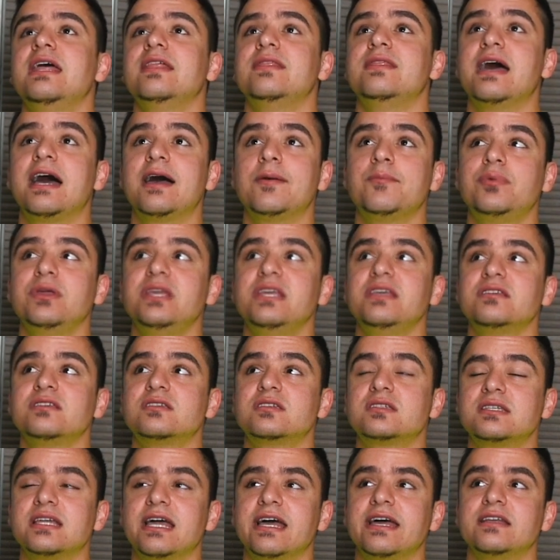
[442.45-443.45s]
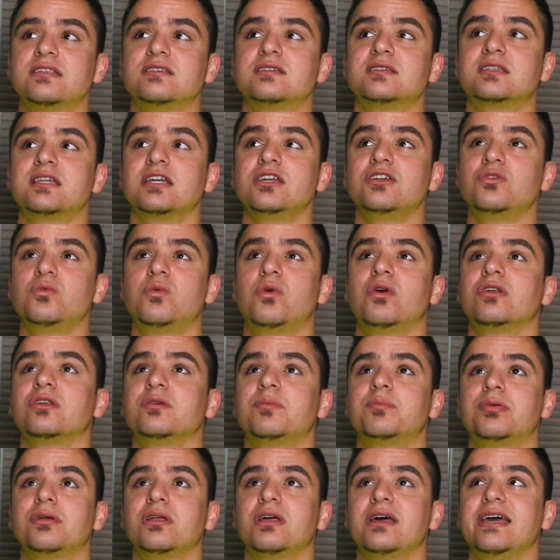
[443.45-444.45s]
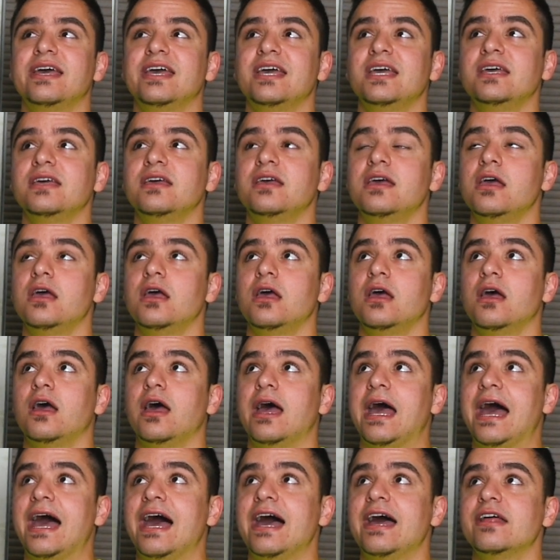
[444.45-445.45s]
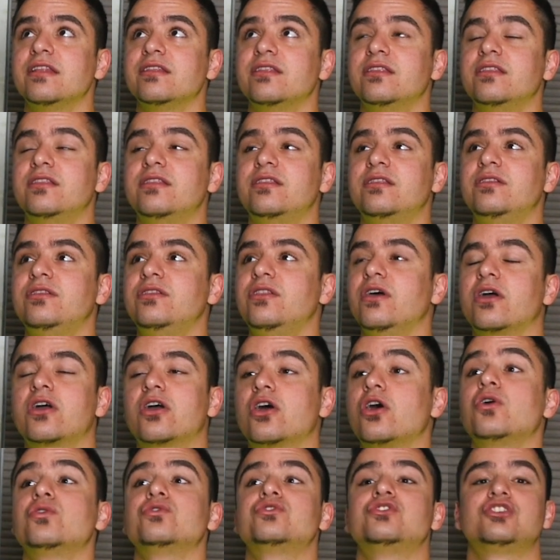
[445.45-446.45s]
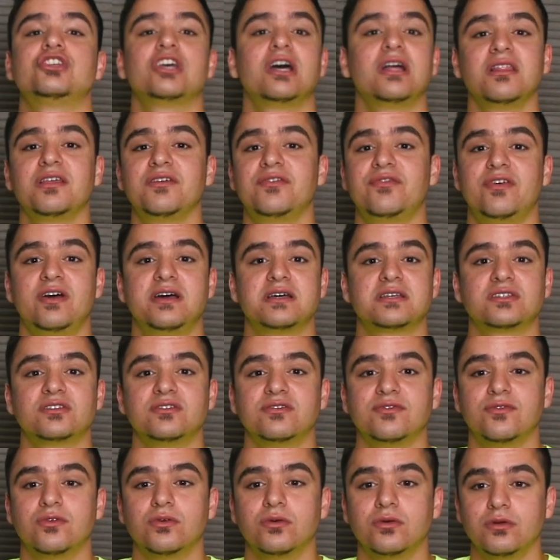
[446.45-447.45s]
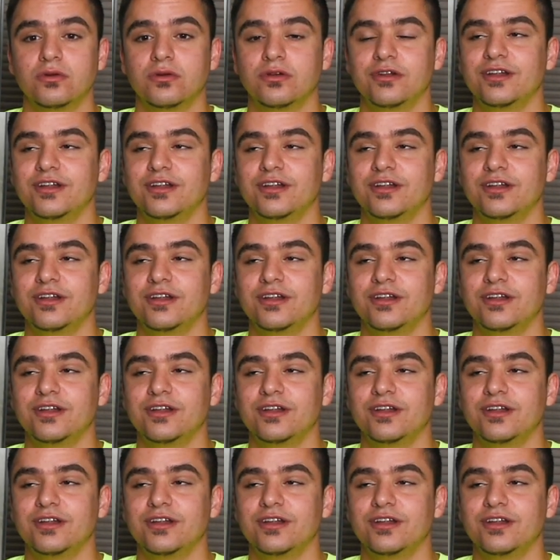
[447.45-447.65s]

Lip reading: That being said, say you want to play at the Coachella Festival.